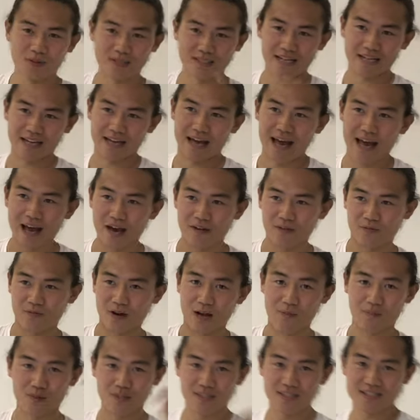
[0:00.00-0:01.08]
was like a half
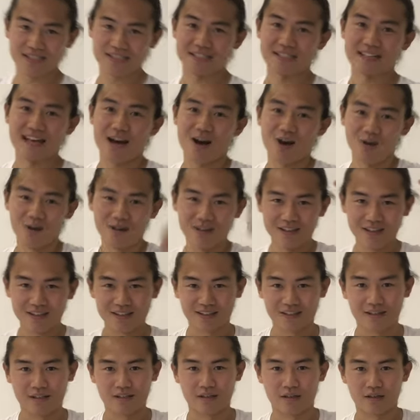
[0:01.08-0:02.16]
wrap. This is now
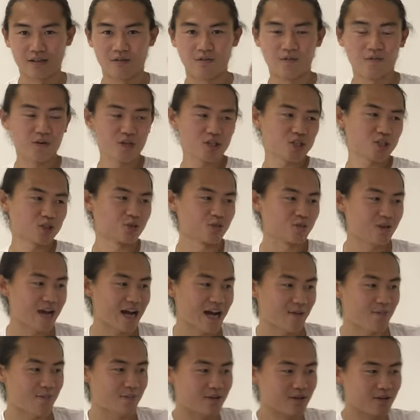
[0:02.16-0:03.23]
an official
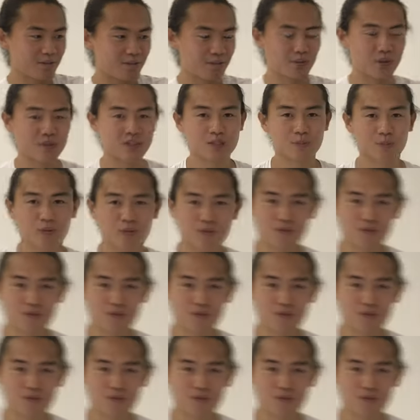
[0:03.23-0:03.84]
wrap. Principal